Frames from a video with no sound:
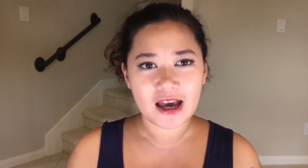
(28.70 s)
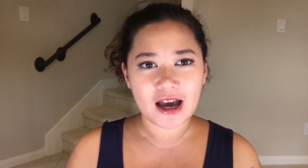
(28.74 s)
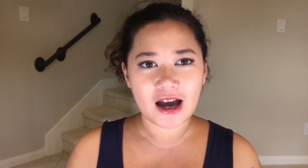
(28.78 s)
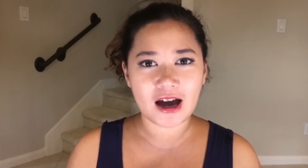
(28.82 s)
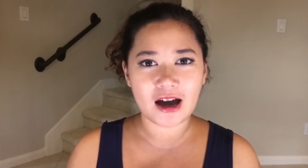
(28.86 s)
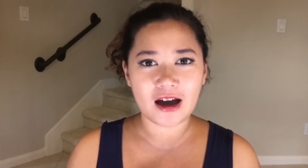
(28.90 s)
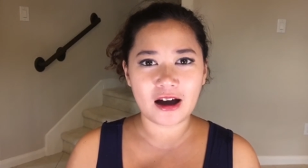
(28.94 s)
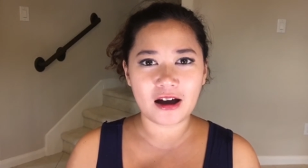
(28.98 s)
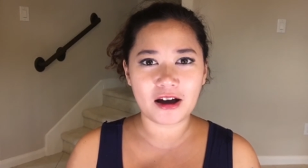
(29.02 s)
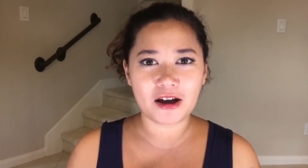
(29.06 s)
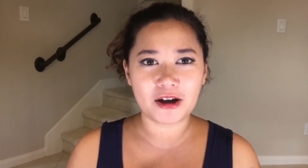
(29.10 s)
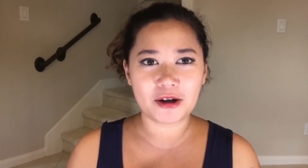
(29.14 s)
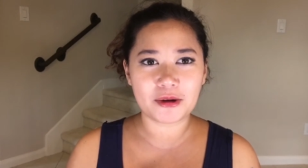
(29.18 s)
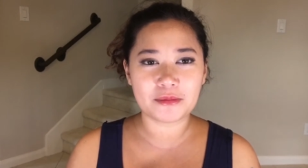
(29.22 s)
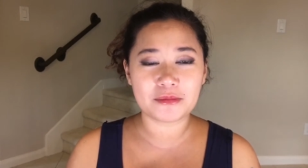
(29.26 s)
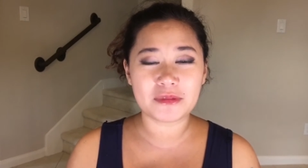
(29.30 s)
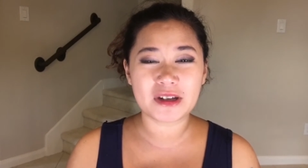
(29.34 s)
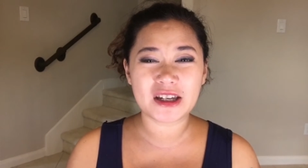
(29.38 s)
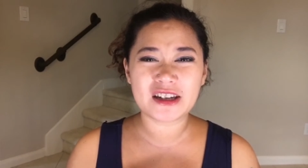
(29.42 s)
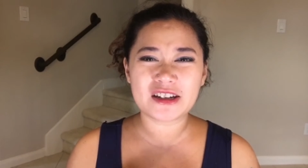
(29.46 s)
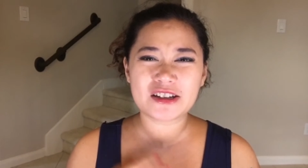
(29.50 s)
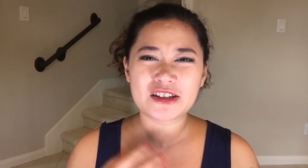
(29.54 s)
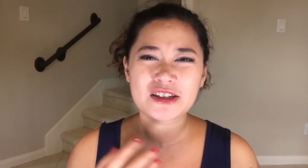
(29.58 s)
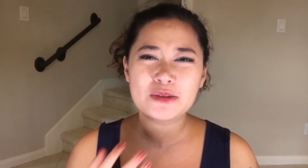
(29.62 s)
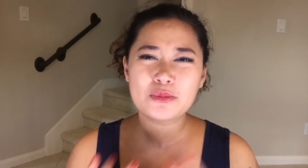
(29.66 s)
um,
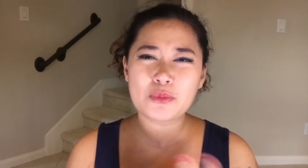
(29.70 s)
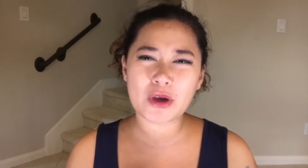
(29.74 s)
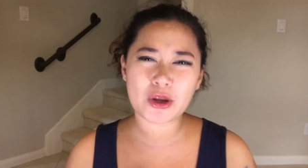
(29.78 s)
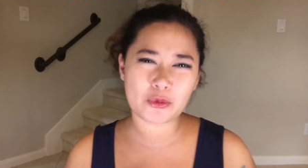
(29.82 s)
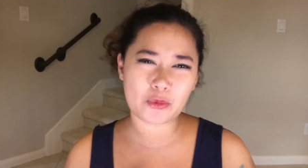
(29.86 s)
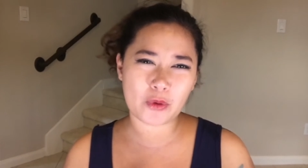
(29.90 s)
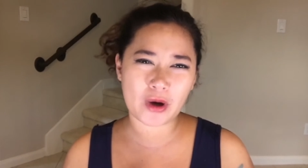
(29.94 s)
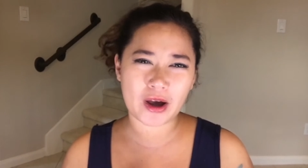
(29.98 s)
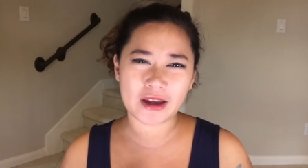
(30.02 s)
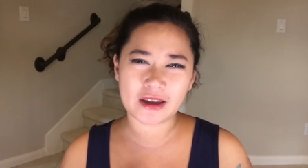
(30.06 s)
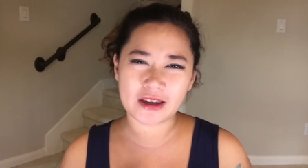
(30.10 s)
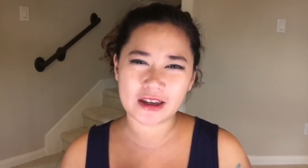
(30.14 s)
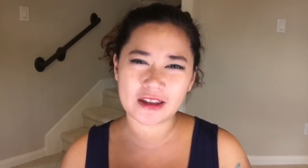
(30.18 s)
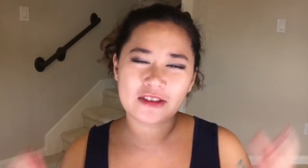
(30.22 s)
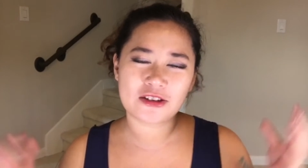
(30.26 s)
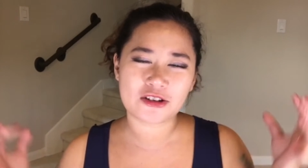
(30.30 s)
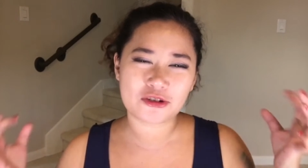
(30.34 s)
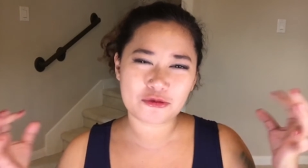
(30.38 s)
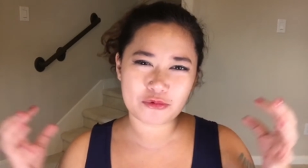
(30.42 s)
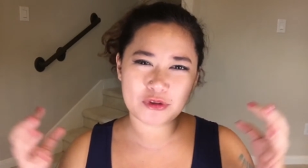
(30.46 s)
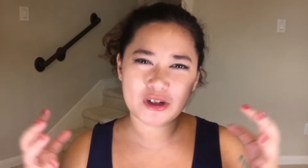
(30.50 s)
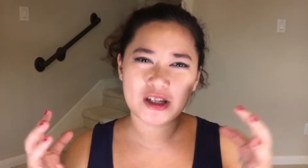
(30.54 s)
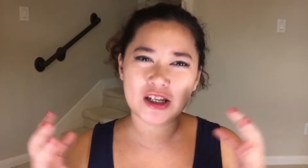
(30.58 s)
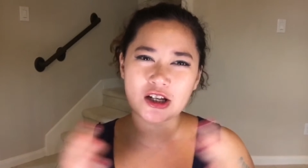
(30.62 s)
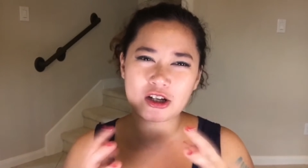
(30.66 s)
in a sweet way, in a
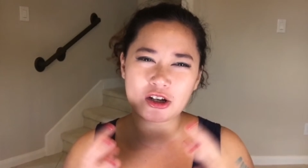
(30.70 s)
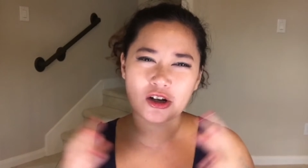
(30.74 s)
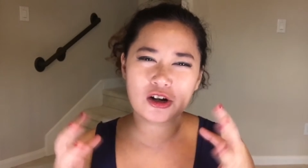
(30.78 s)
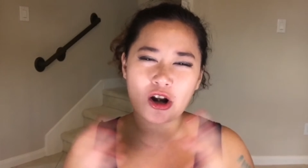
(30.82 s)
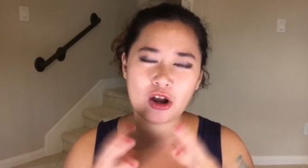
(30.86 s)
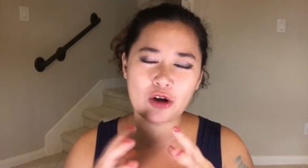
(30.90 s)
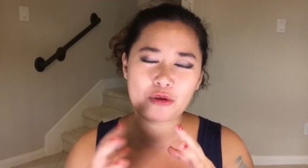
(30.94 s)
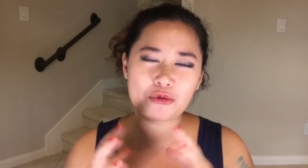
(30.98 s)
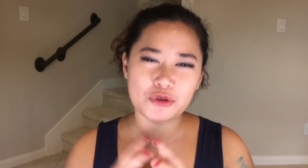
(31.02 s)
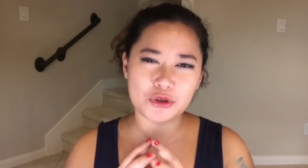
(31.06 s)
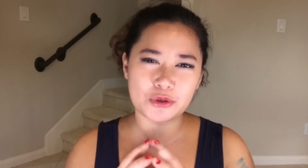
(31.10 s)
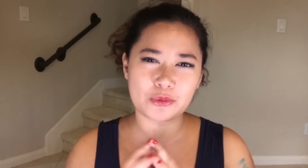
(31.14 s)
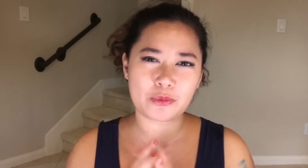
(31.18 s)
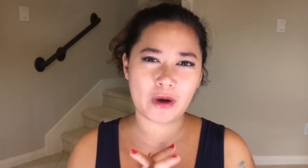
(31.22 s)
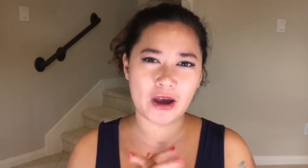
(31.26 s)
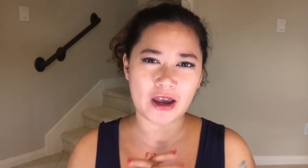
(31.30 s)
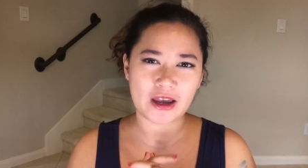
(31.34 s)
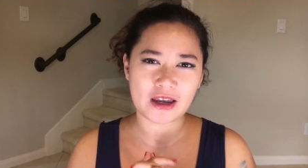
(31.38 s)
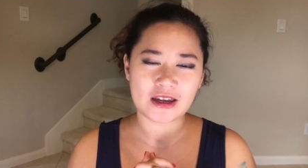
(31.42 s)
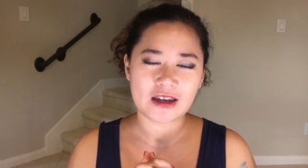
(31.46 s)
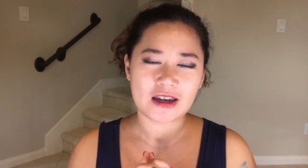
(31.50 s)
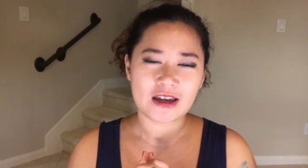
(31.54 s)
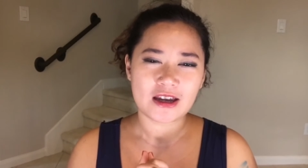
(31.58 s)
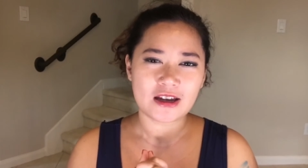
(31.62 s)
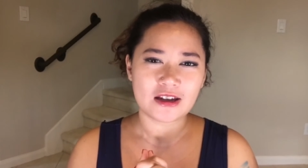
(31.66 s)
really close
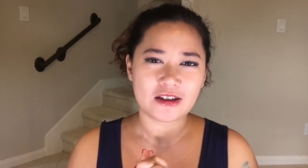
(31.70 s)
way.